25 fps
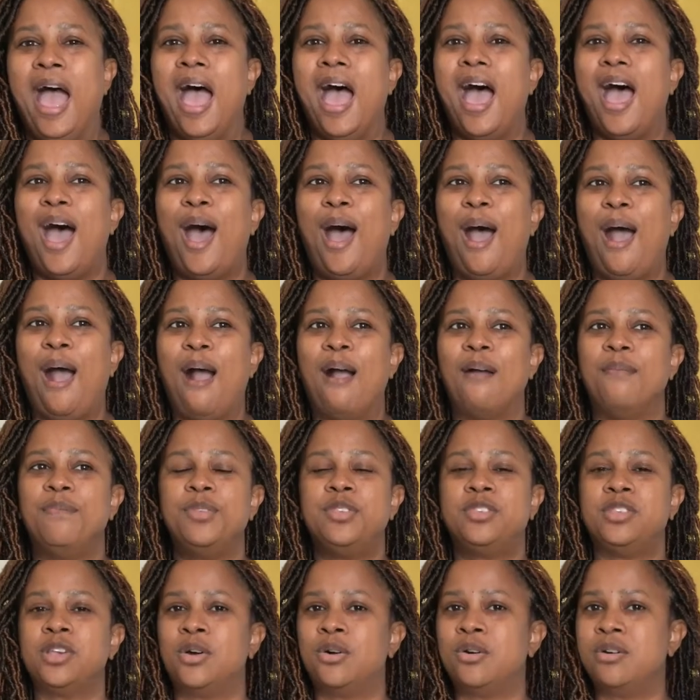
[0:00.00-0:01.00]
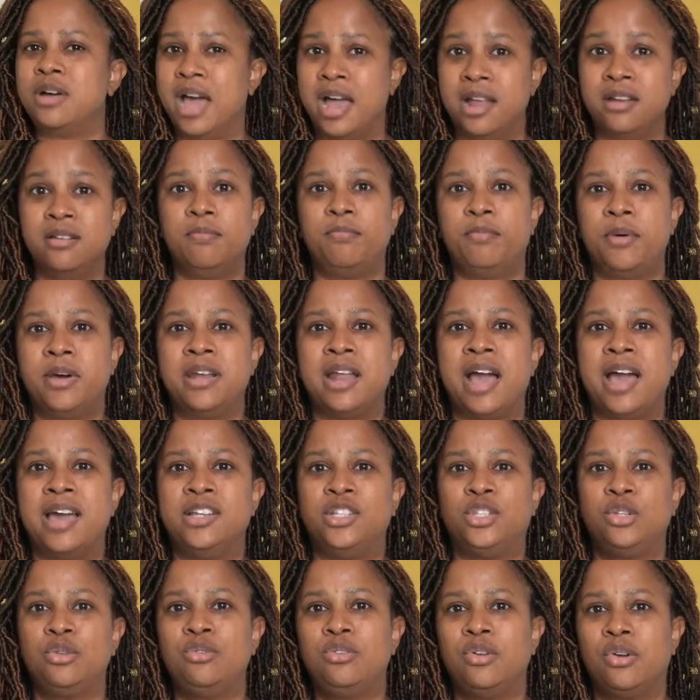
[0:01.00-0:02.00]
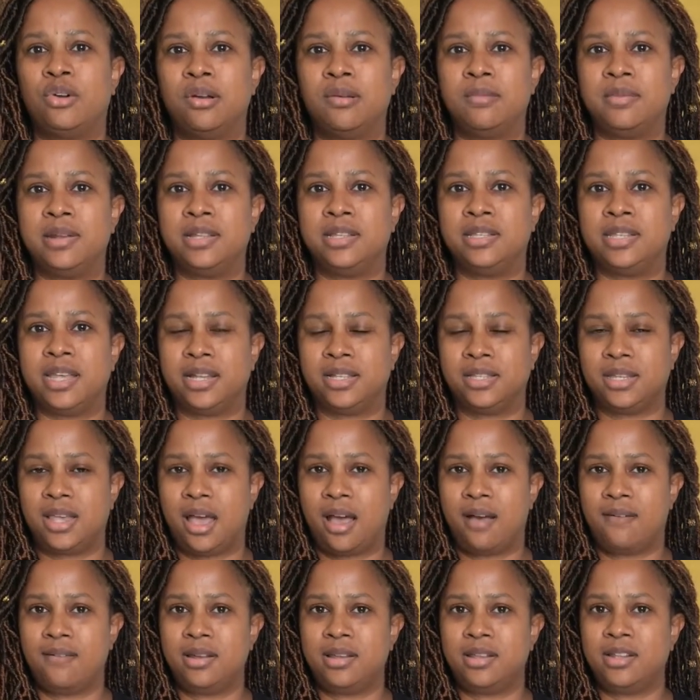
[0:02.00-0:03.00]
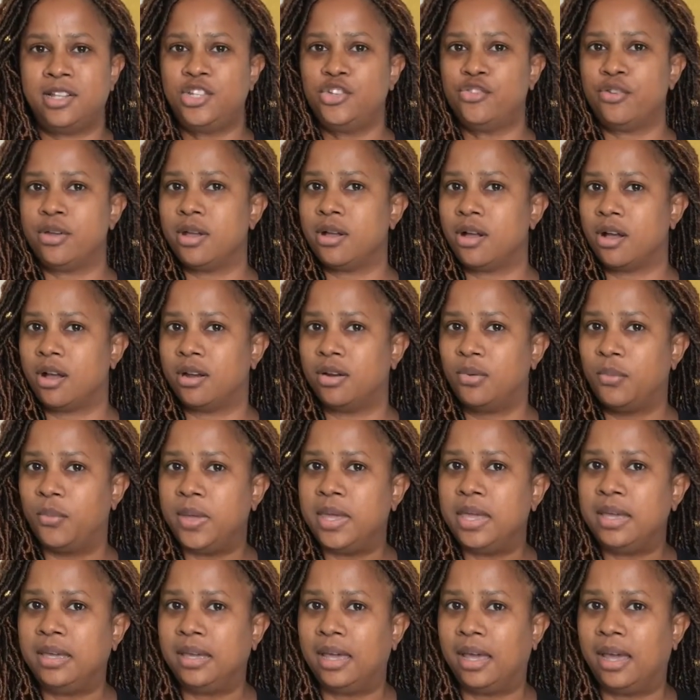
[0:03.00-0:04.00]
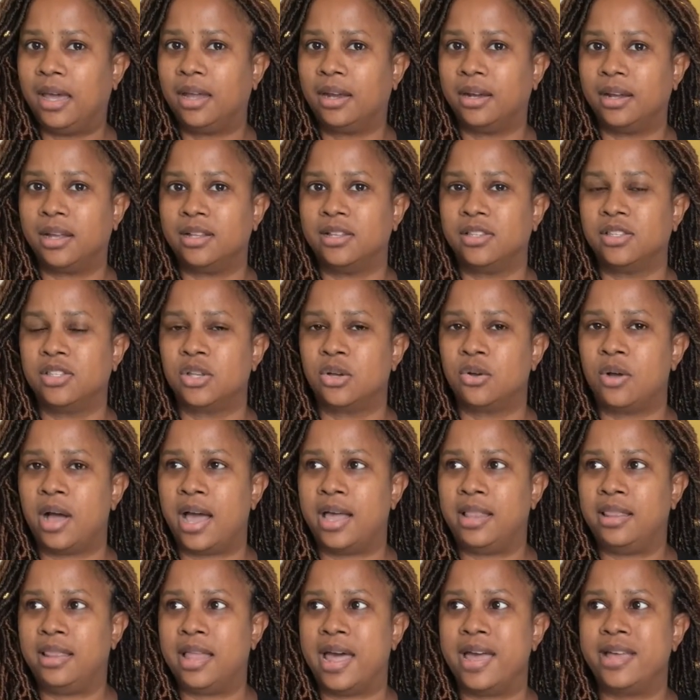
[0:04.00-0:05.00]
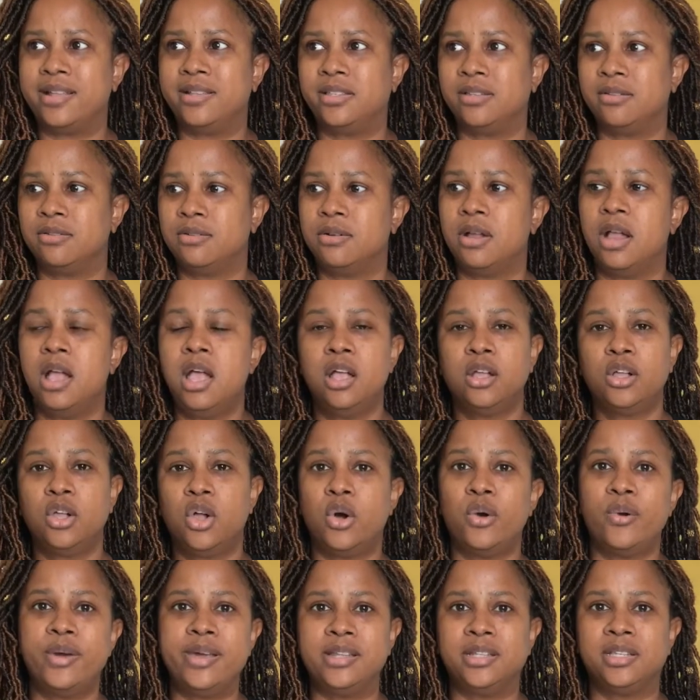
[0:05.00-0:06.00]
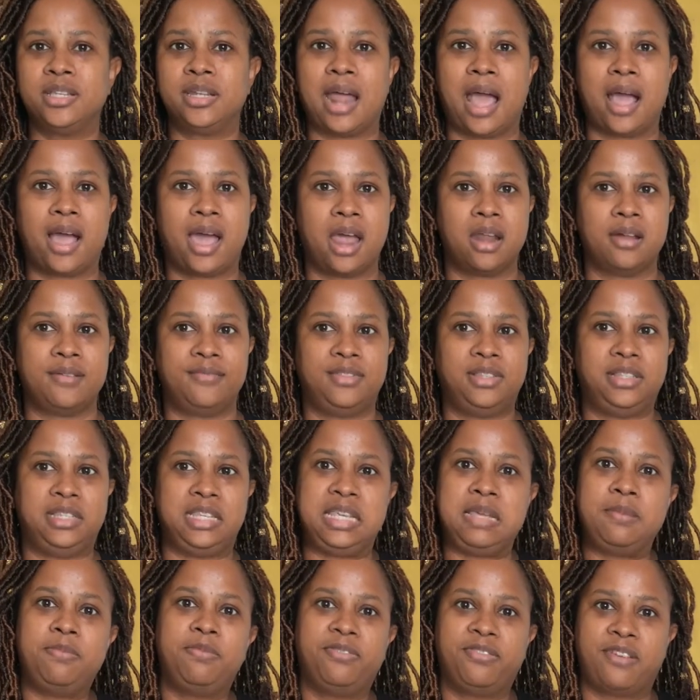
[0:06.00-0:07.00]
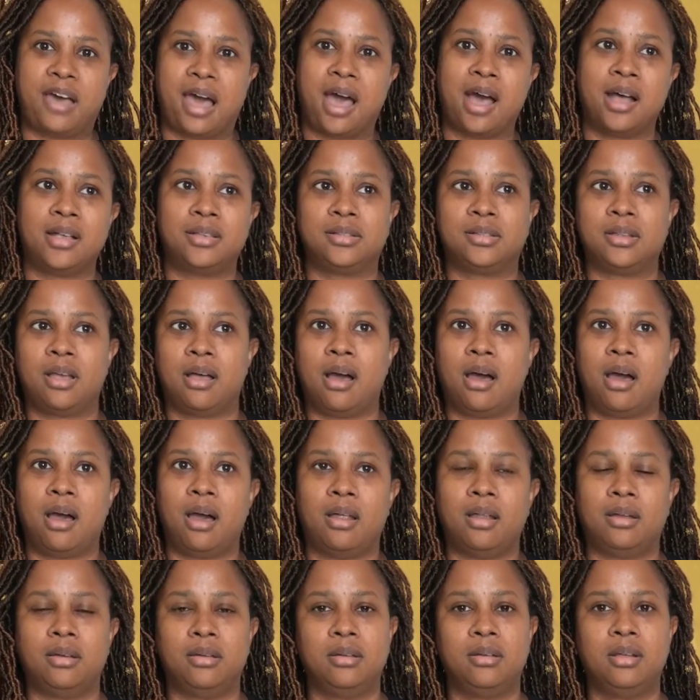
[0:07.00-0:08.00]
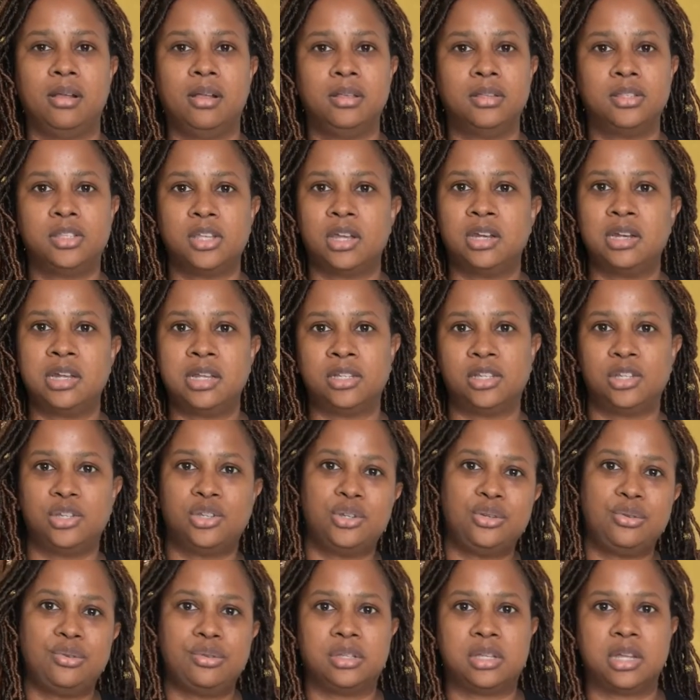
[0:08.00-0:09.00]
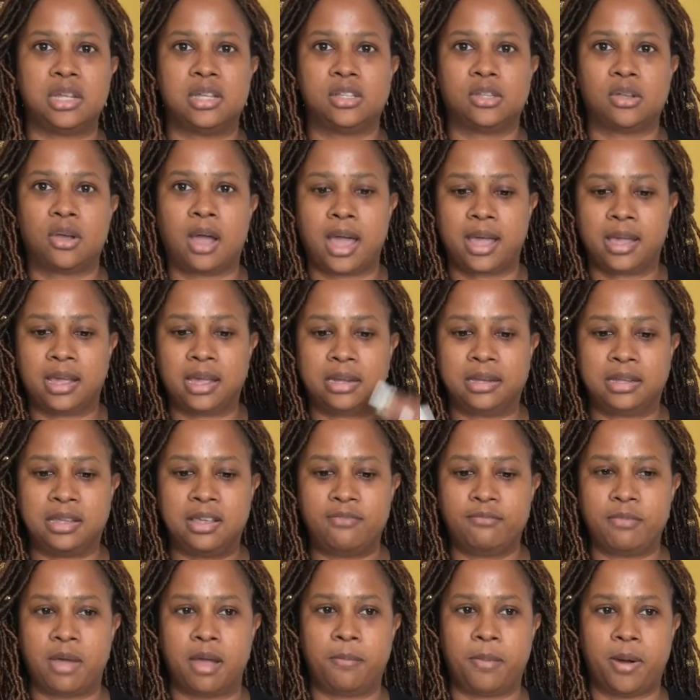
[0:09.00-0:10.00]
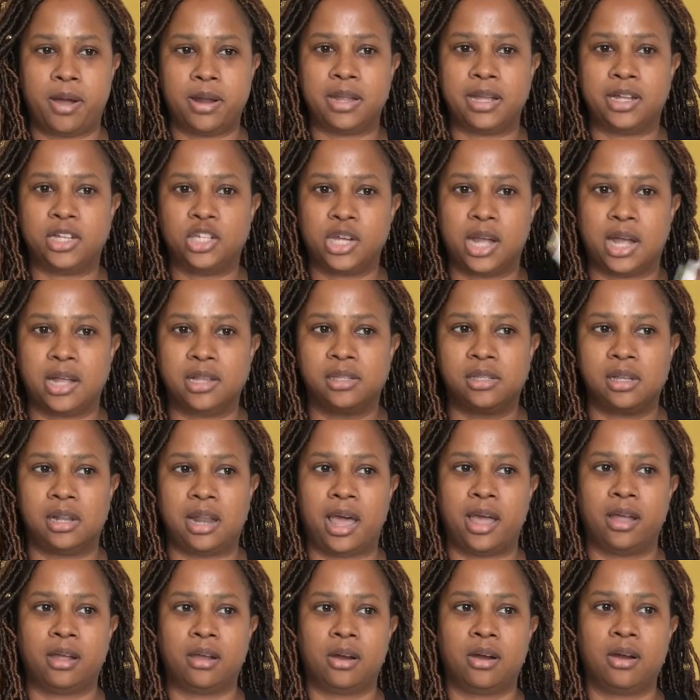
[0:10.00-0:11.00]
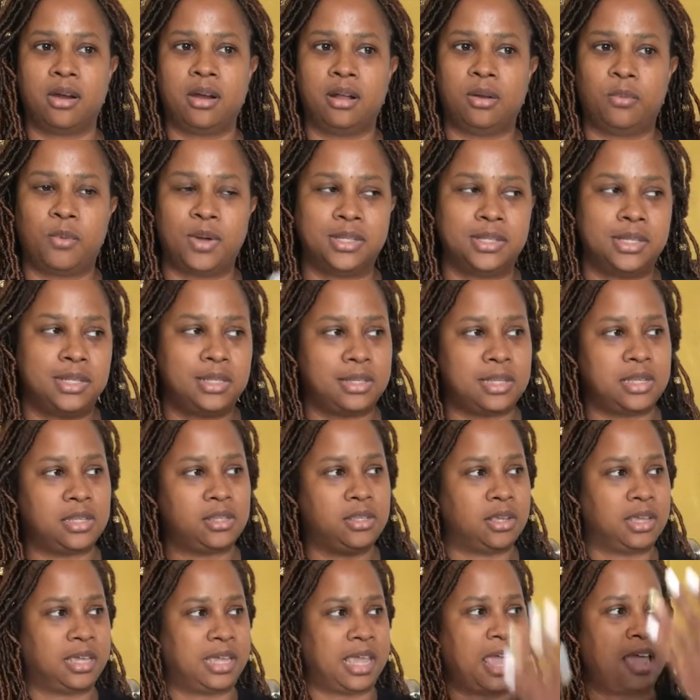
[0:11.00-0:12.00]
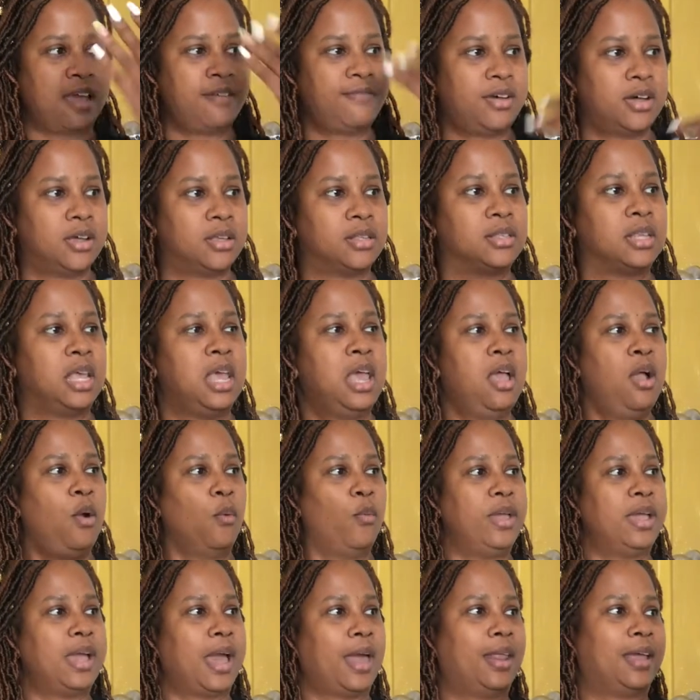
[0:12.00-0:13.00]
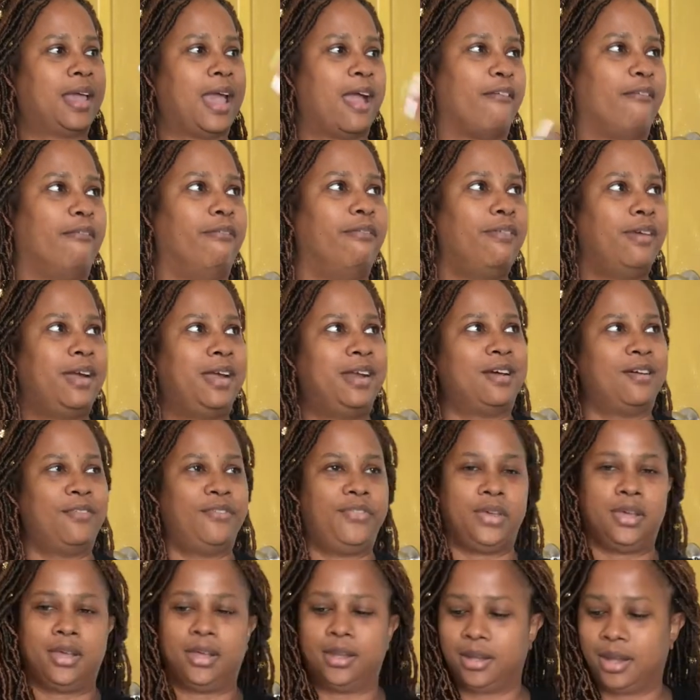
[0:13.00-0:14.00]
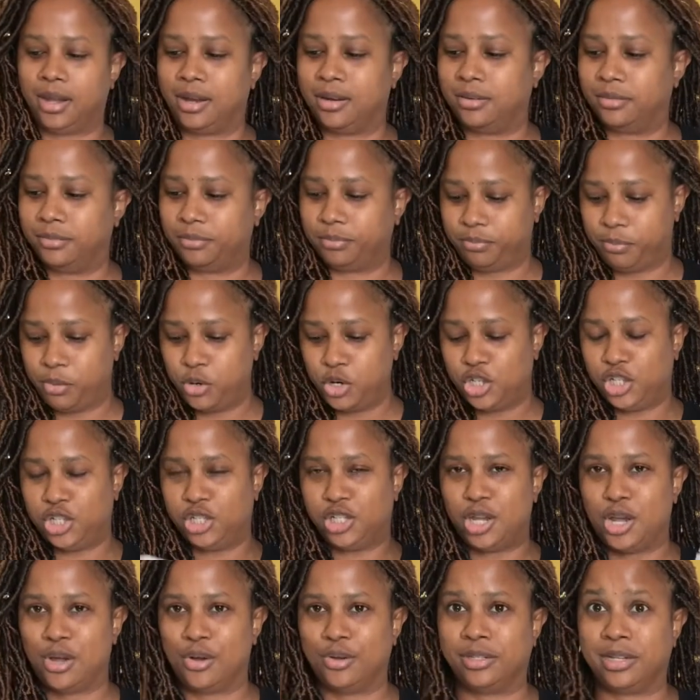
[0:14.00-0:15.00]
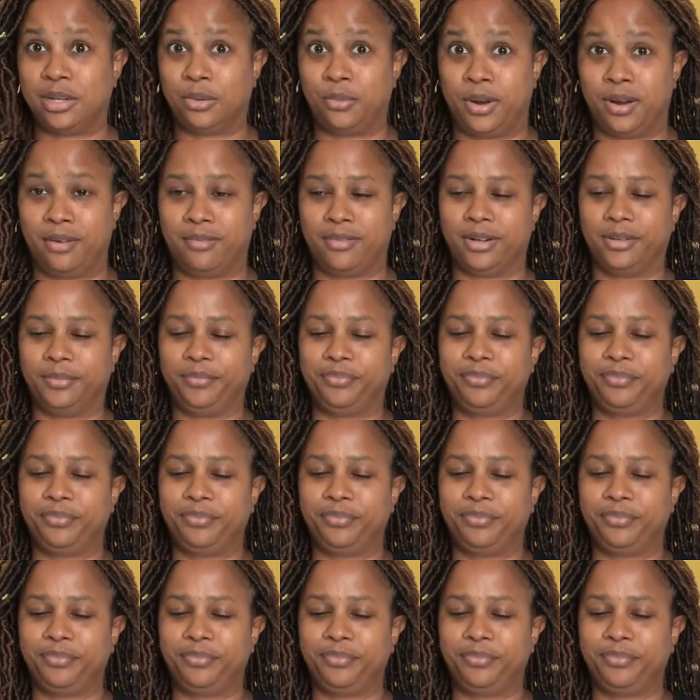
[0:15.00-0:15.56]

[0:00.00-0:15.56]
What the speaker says: But I do normally tend to have a little drink on the weekend, and so I like to go into that kind of deep fast on Sunday to Tuesday, so I can give my body a chance to like, girl, what is this you gave us? We got to get rid of it and push it out and whatever.